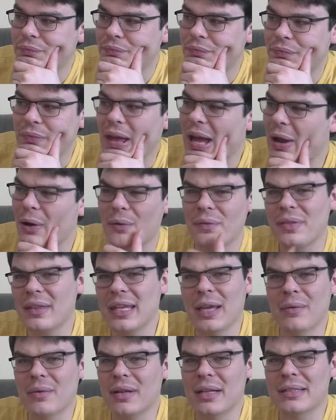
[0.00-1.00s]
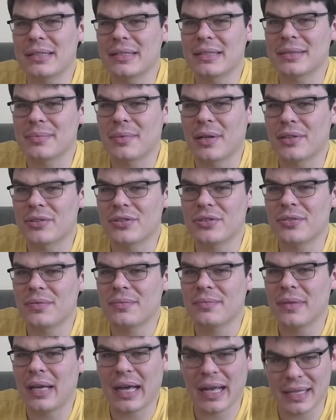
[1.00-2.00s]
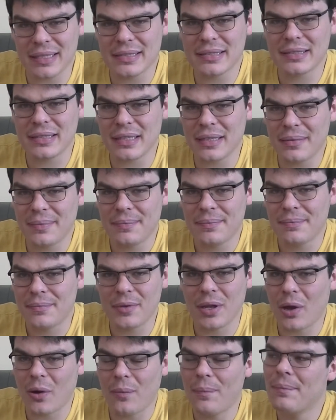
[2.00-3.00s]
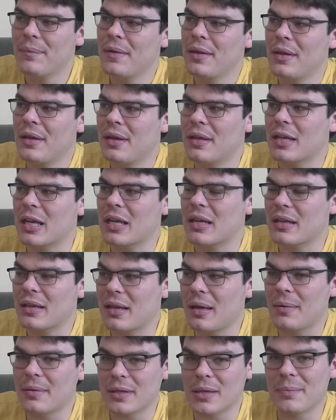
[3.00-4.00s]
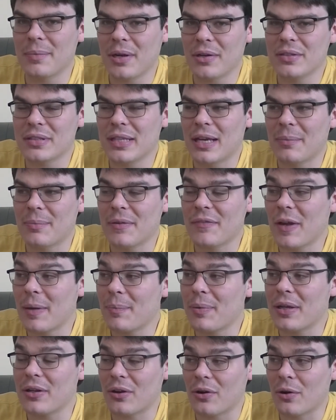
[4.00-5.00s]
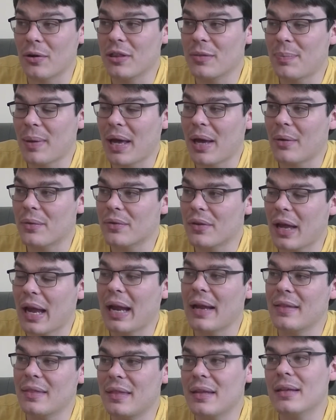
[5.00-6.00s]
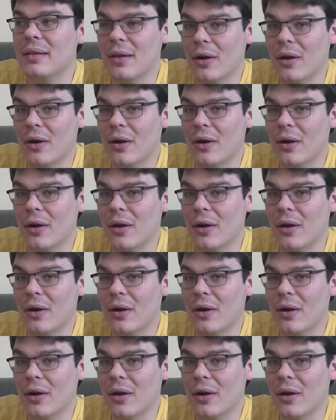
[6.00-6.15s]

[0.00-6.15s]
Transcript: I don't think I would like it as much. Honestly, no. Compared to now. But if I played Earthbound, I think